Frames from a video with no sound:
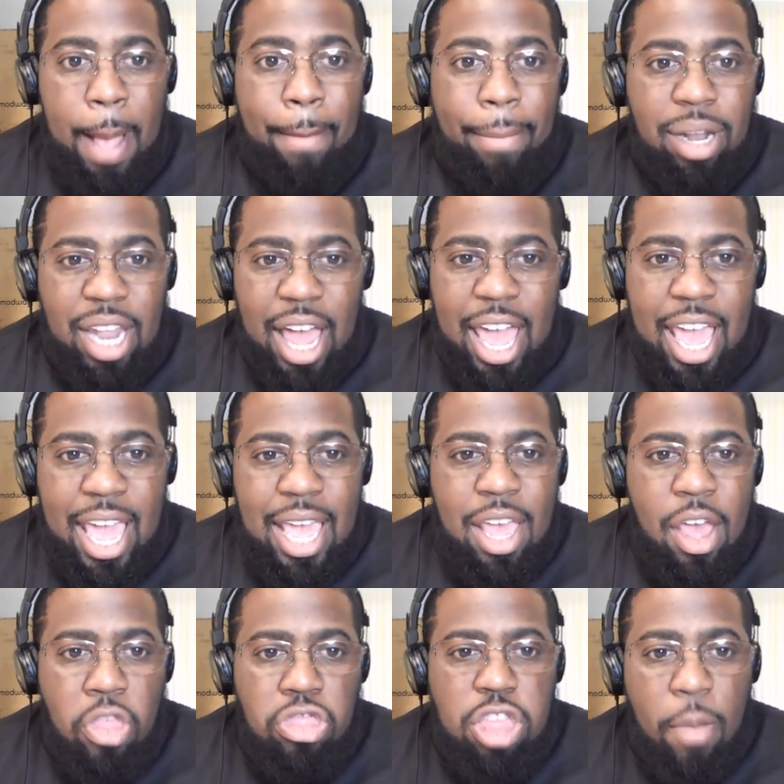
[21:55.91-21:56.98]

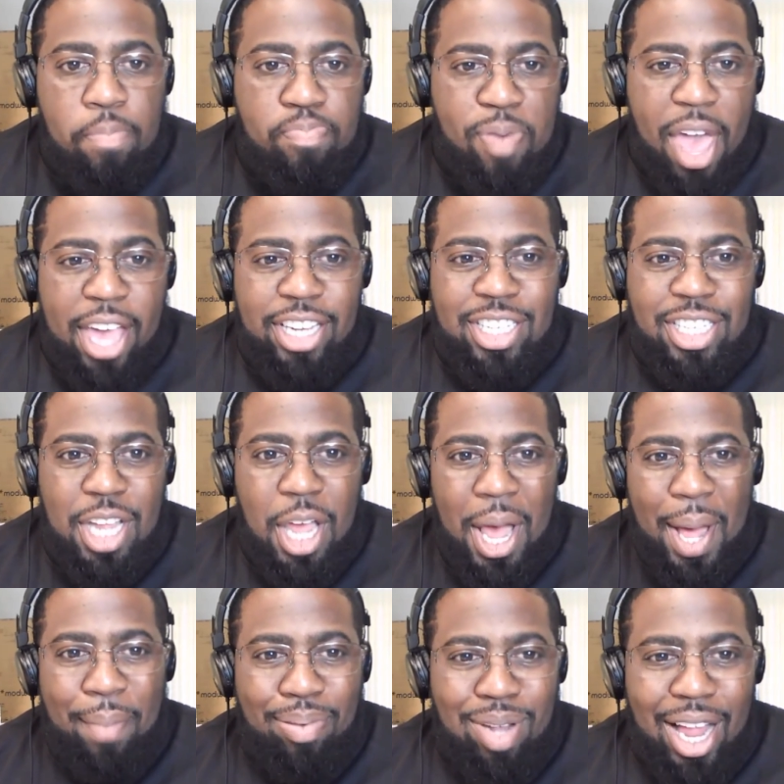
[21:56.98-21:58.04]
Play the best
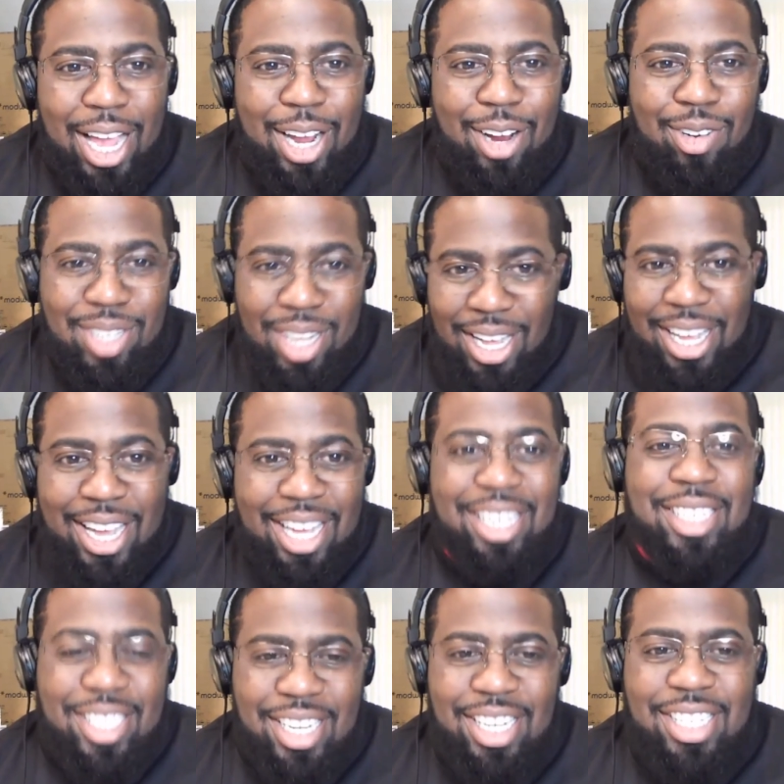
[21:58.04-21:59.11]
players
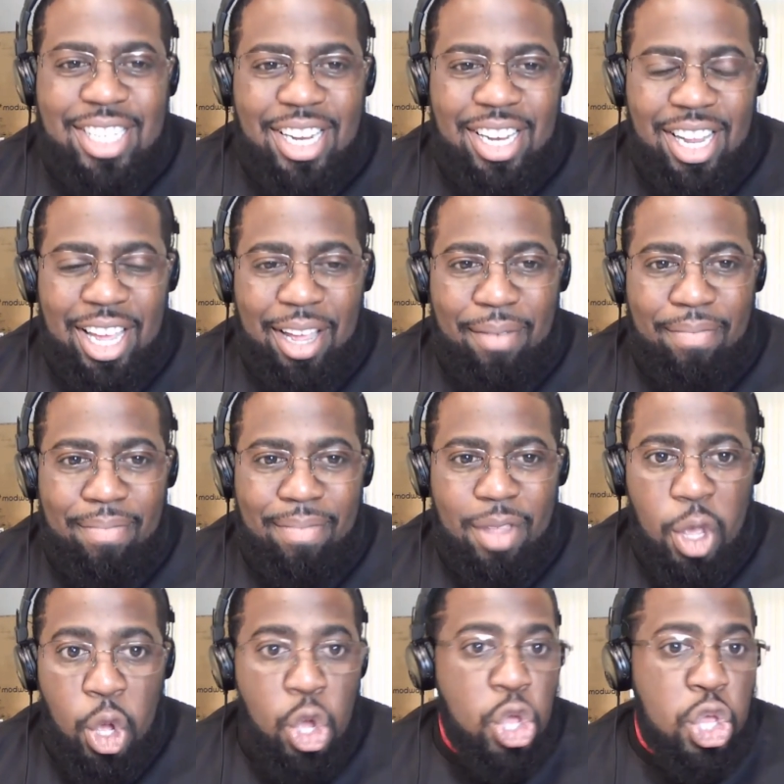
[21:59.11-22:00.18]
consistently.
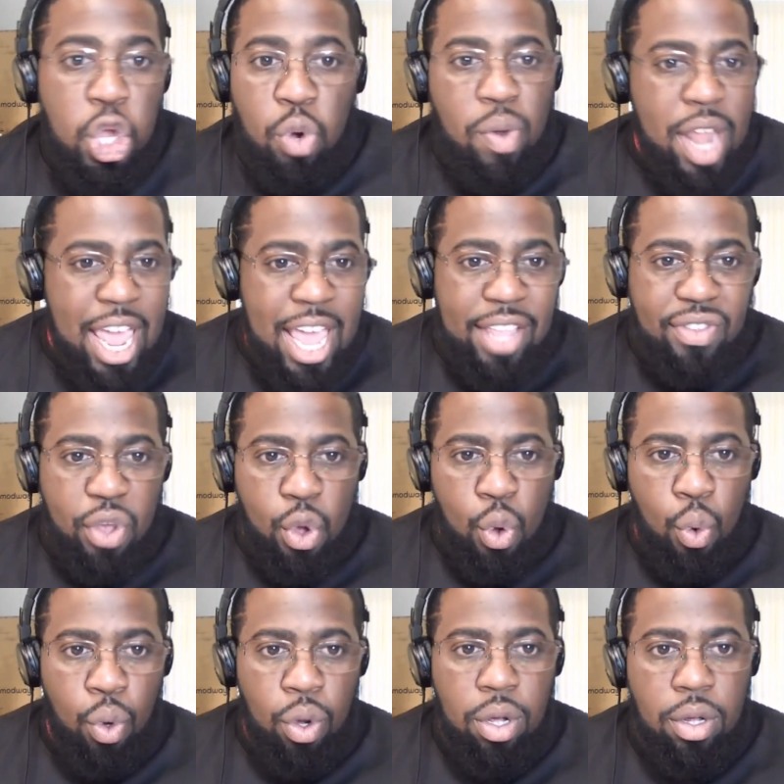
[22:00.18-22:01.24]
You need
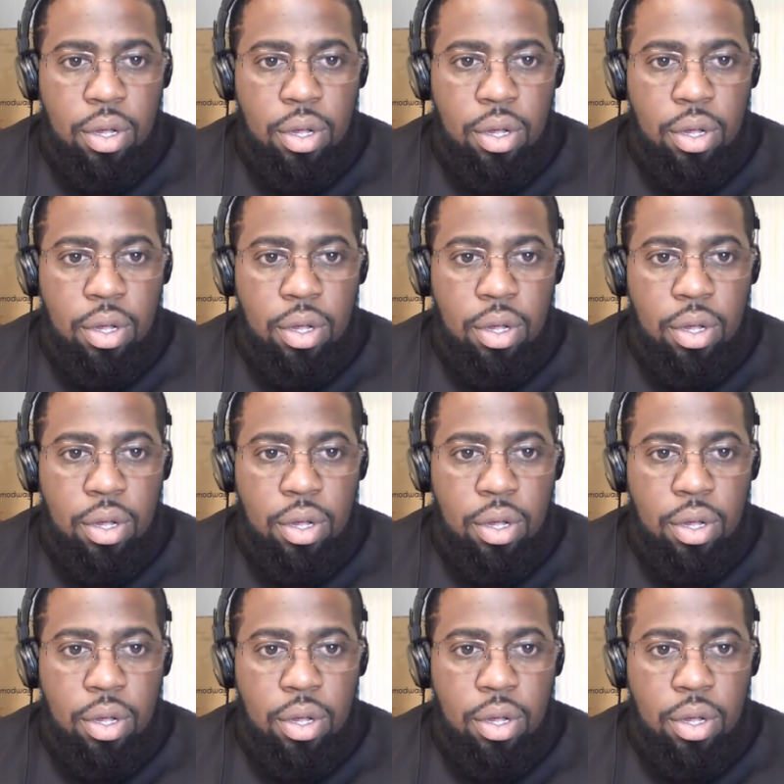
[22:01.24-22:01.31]
to.